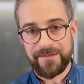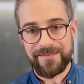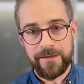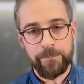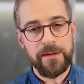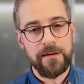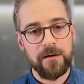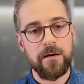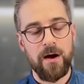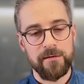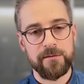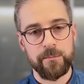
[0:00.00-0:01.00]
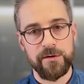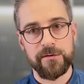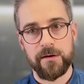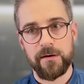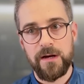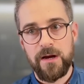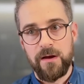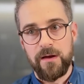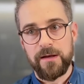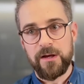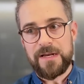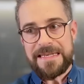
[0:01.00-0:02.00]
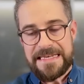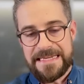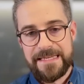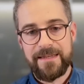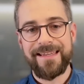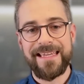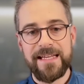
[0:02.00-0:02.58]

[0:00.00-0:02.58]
And typically our customers are leading